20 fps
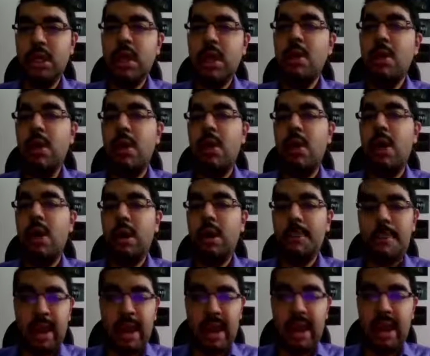or
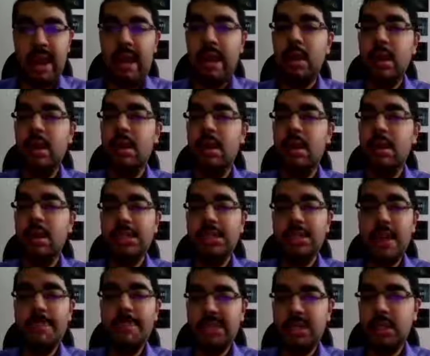pain,
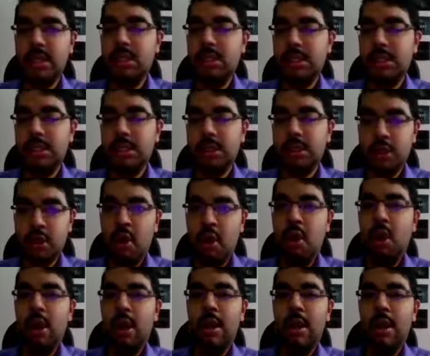sepsis,
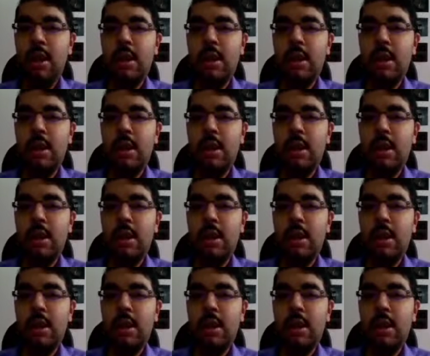shock,